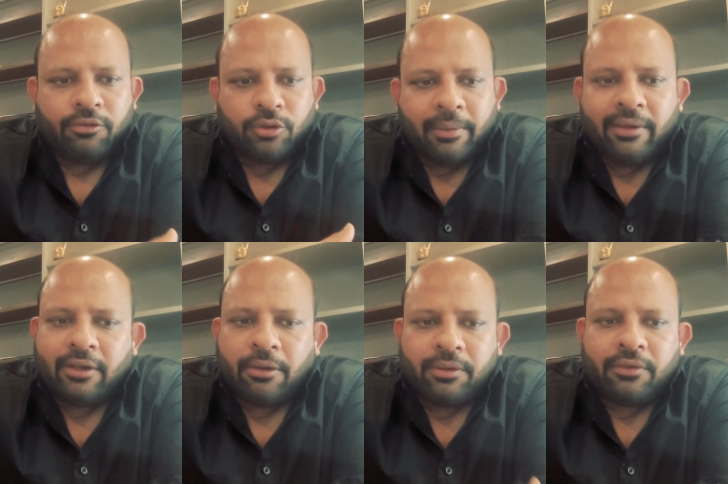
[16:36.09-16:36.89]
So Dubai
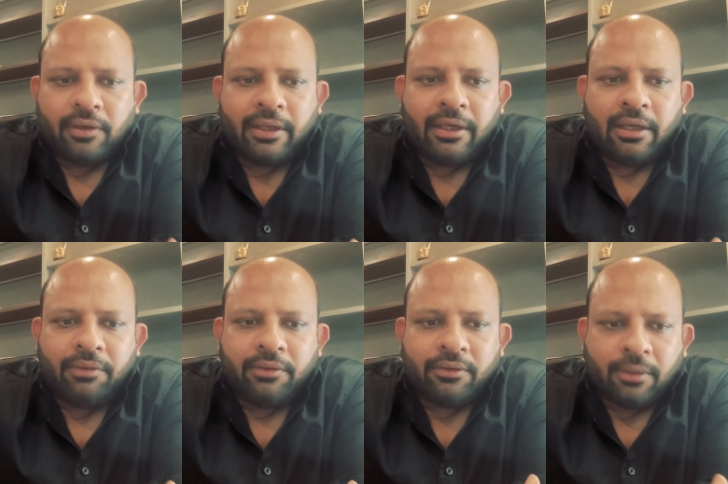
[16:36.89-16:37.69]
South is one area
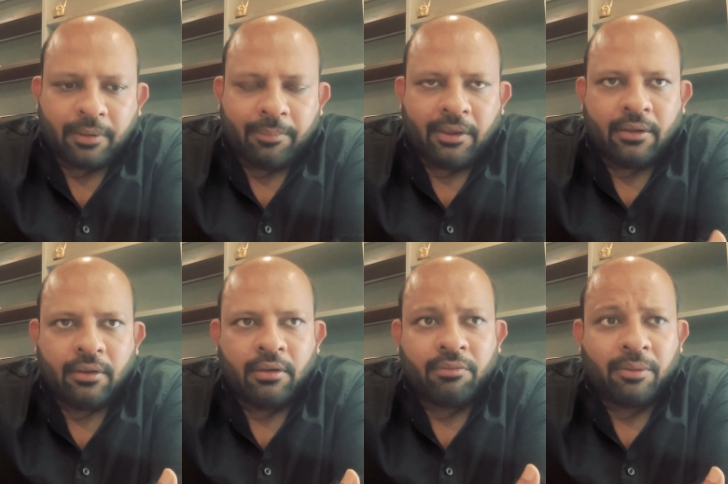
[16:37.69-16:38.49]
which is upcoming.
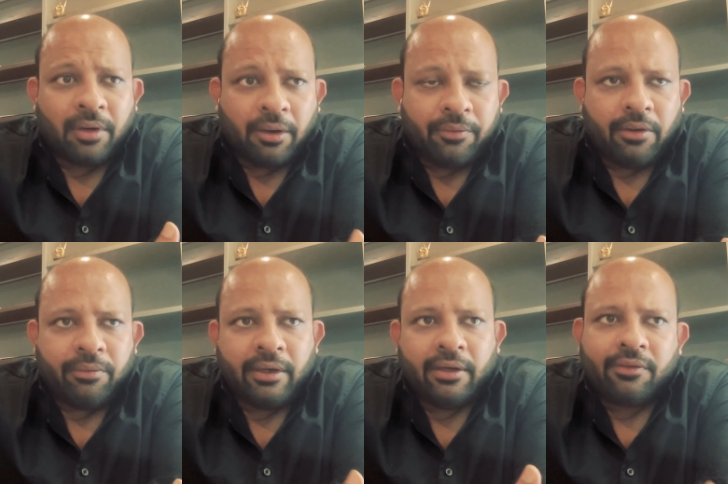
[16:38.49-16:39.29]
From
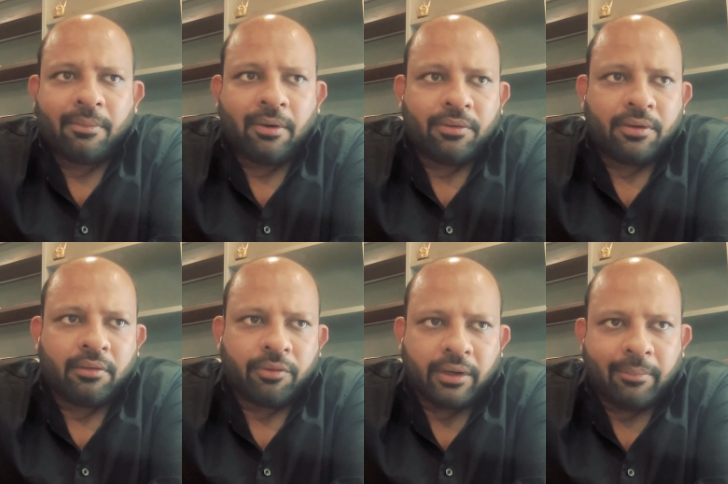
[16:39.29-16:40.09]
downtown, it is about
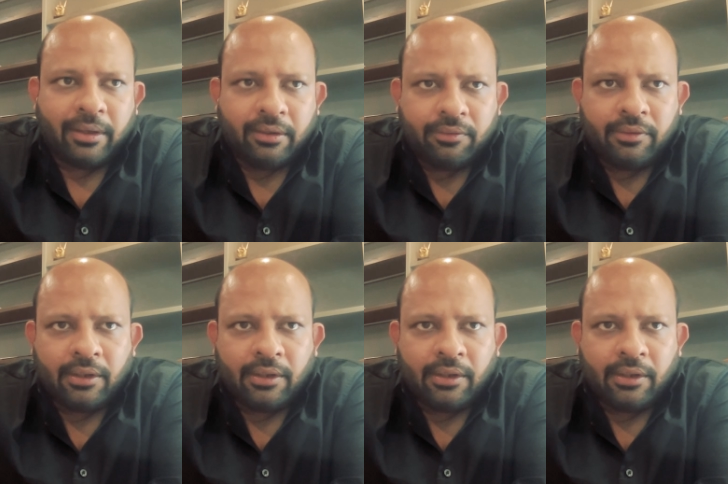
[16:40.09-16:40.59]
40 minutes.